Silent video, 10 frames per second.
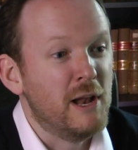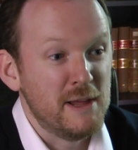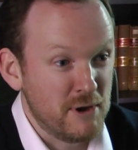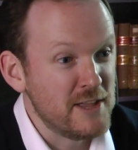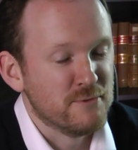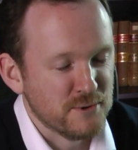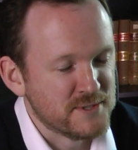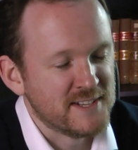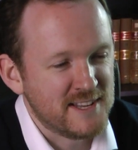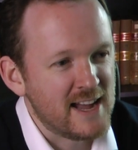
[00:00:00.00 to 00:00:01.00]
Playing by the
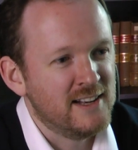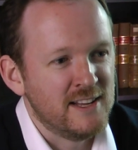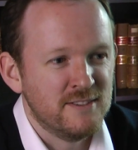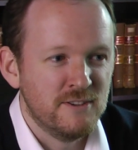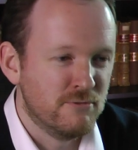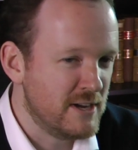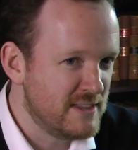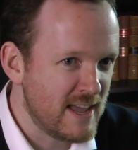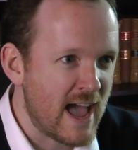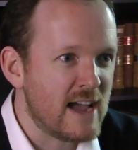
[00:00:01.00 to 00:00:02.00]
rules, exactly. You
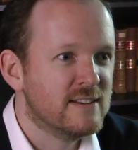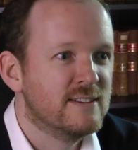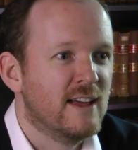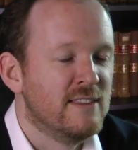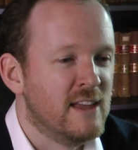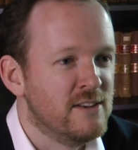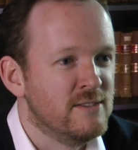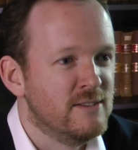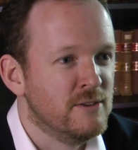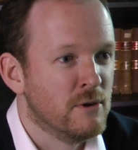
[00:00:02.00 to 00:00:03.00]
read the act and
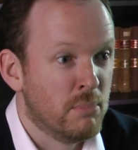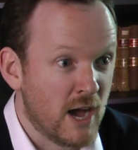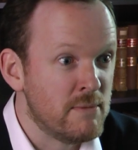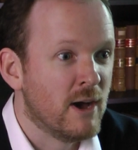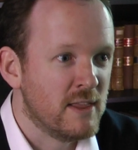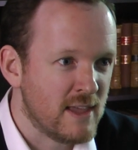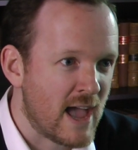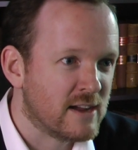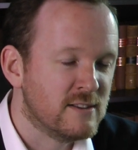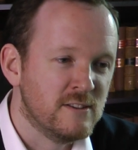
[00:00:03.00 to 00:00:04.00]
then you abide by the
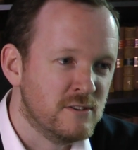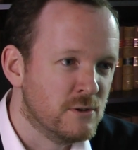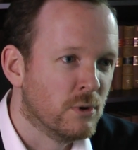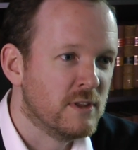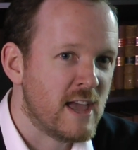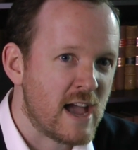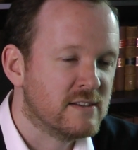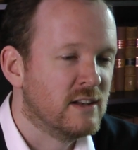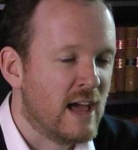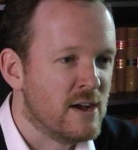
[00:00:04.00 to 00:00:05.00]
act and you do what the
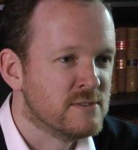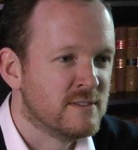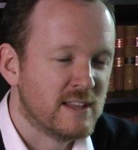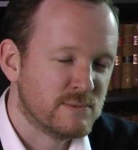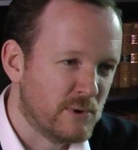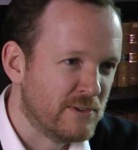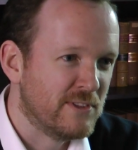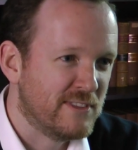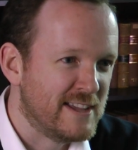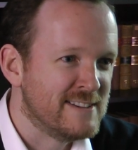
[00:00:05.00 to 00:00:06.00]
act allows, and that's one of
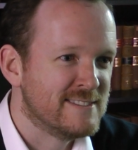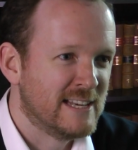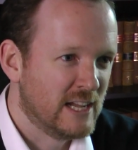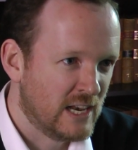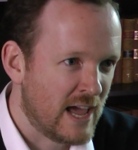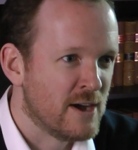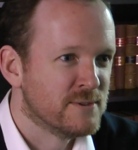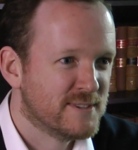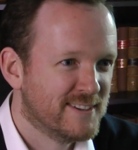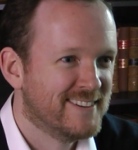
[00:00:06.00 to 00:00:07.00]
the things that it
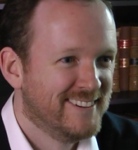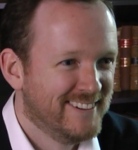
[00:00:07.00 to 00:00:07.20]
allows.